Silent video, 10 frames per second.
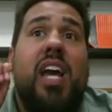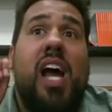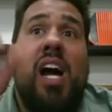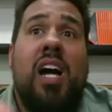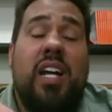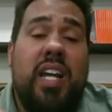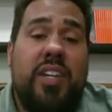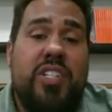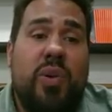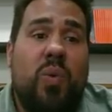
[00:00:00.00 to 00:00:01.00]

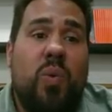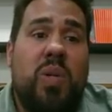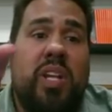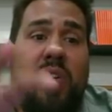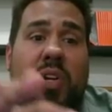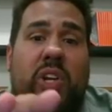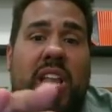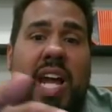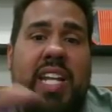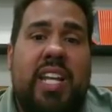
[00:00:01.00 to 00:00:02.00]
And so, you know, your
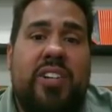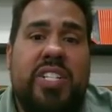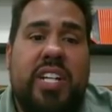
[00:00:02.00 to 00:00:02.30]
gladiators